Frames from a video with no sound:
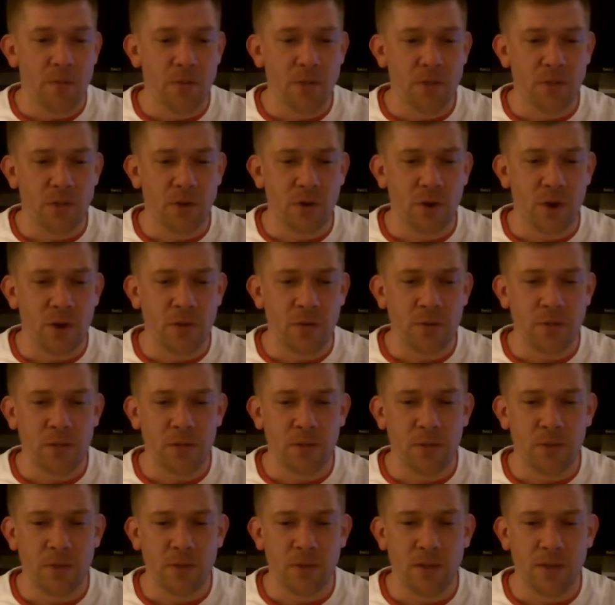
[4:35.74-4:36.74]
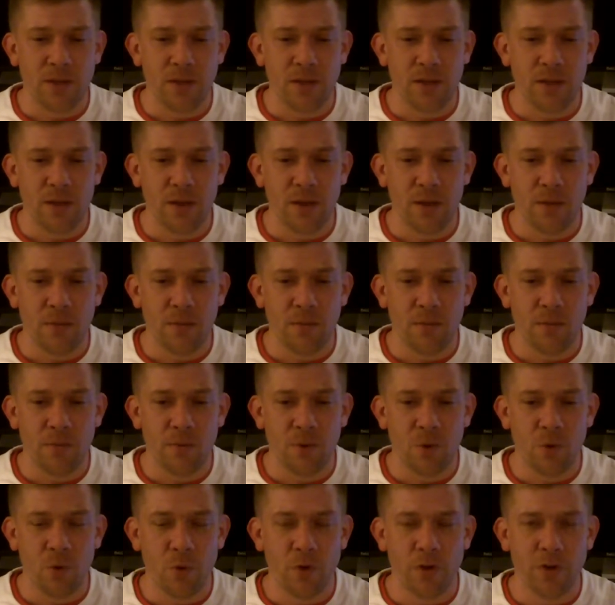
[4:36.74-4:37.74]
describes some of the
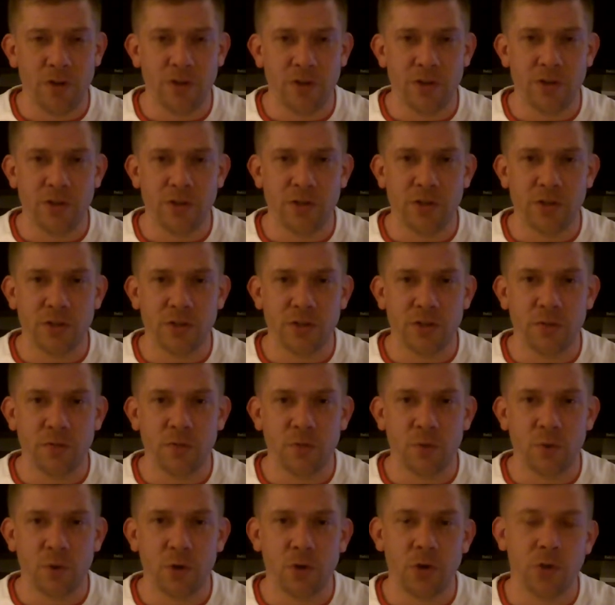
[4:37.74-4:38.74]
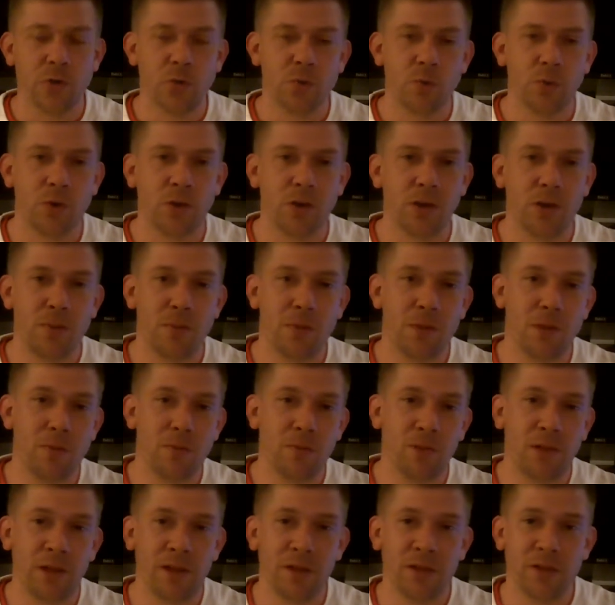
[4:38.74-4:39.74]
horrid conditions of workers working at
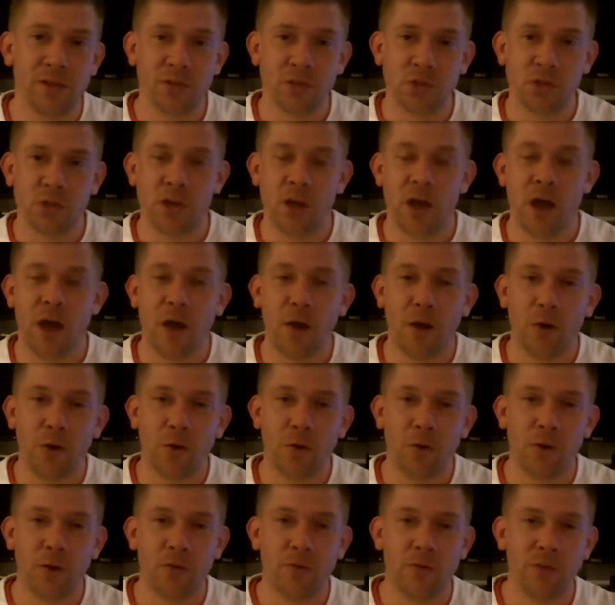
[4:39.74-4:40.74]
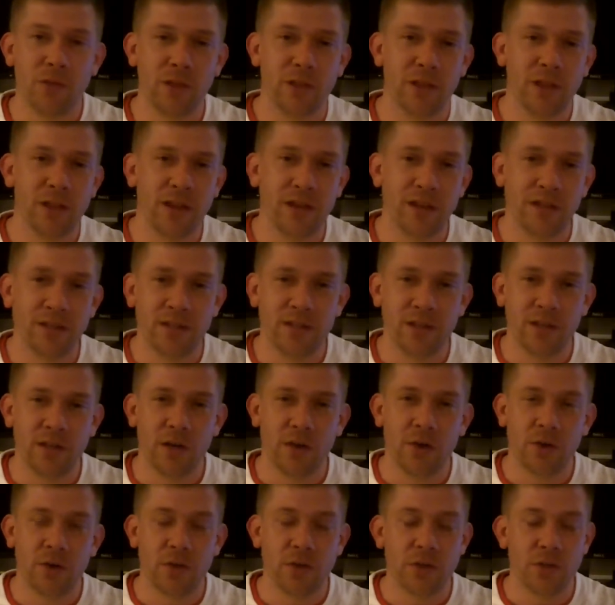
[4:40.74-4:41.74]
meat plants in Chicago, kind of in the late
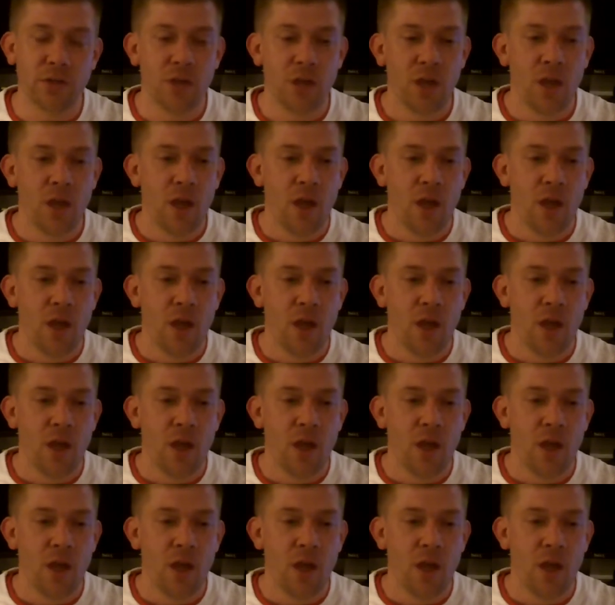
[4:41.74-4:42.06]
1800s.